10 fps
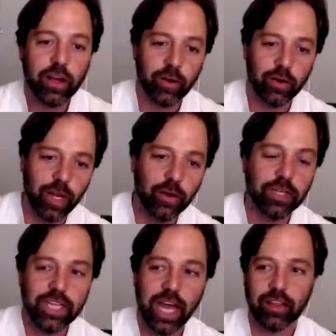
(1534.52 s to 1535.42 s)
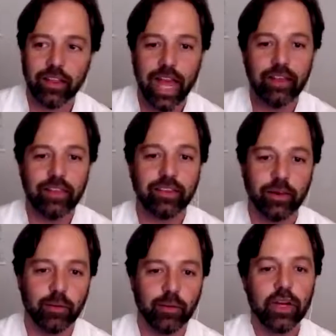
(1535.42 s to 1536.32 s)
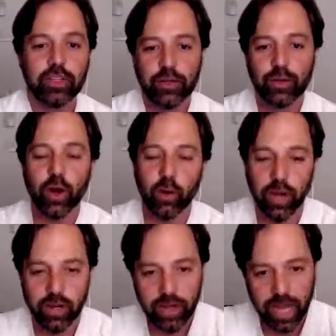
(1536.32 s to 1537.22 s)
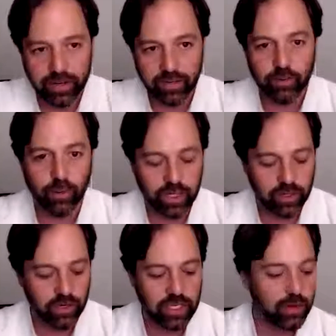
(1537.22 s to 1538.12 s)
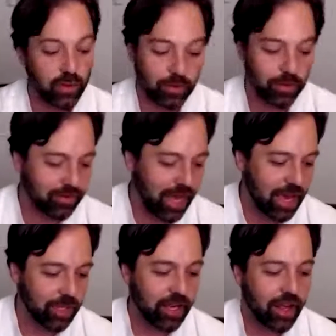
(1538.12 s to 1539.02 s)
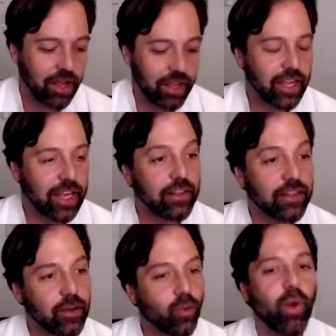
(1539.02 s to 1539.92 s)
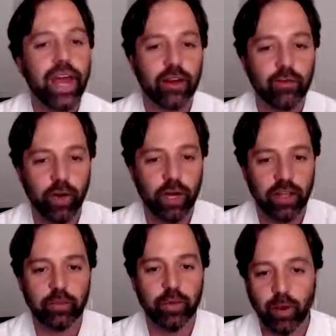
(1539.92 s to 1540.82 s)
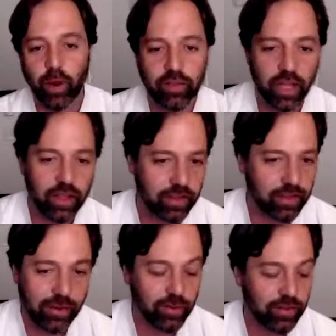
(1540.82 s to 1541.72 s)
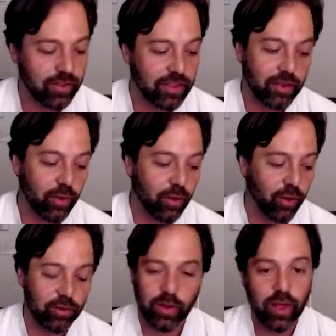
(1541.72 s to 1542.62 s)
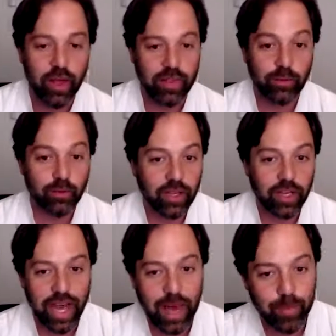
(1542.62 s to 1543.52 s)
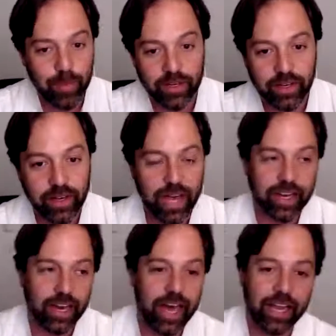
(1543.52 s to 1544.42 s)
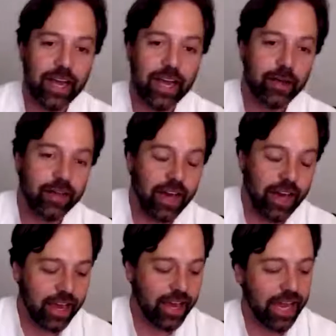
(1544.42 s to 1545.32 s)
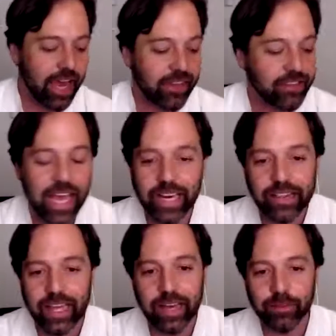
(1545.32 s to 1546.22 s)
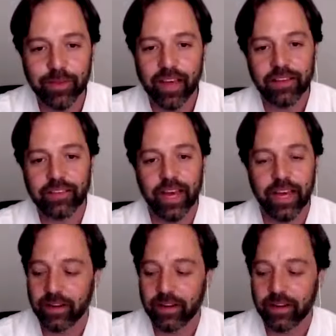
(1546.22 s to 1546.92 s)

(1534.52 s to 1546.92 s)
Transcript: would take the atheism to go and destroy churches. It wouldn't be Sam, but in the wake of what he's proposing, that's what's going to happen. I can't see anything besides that.